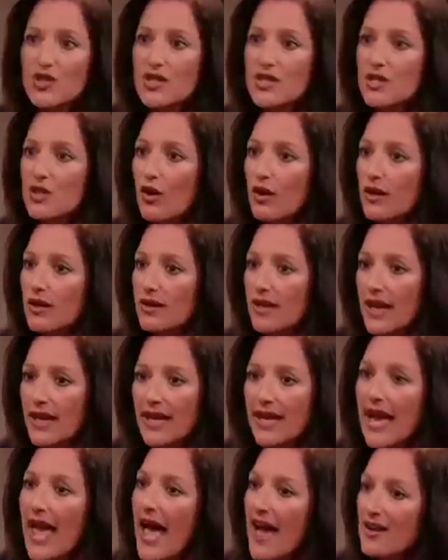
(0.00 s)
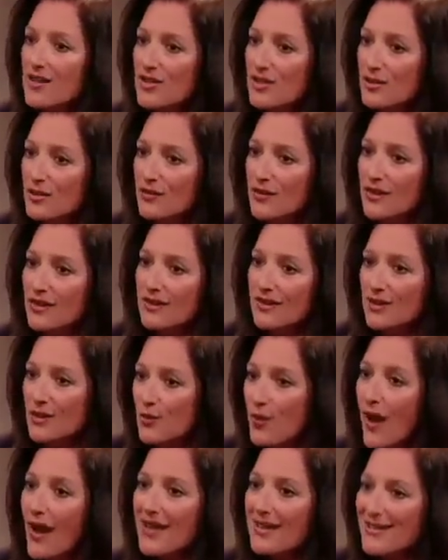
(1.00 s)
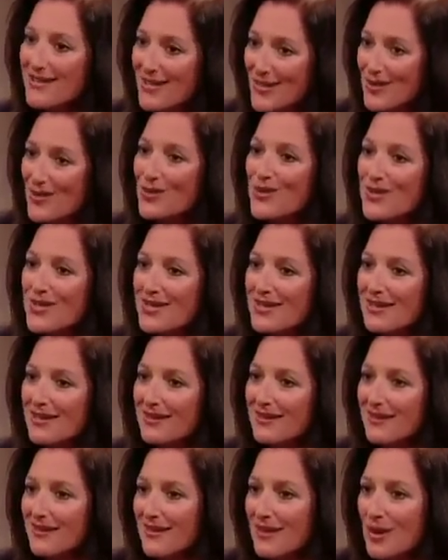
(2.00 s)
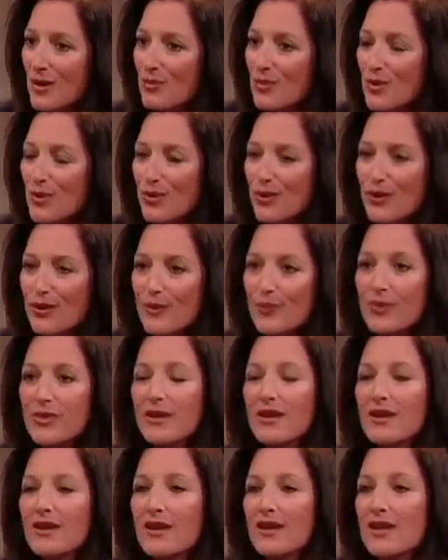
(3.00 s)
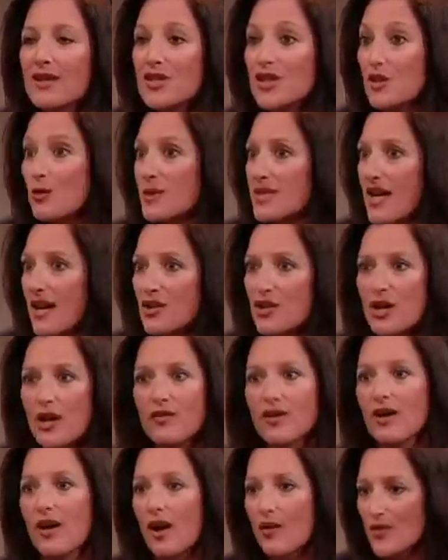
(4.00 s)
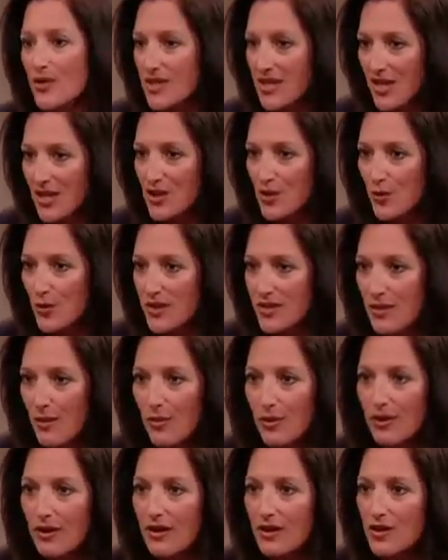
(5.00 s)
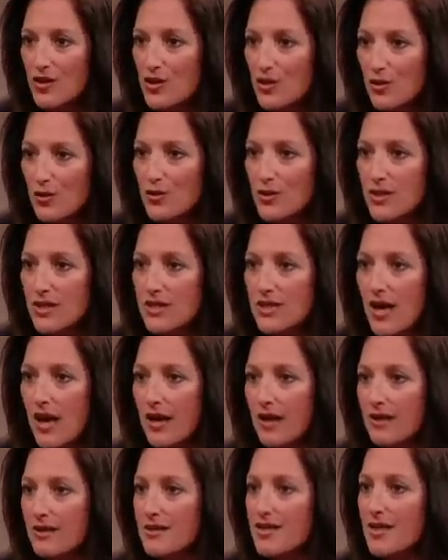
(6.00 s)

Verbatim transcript: she started getting active and trying to use the, mm -hmm. the mm-hmm. computer, she was actually having a conversation with someone on a children's site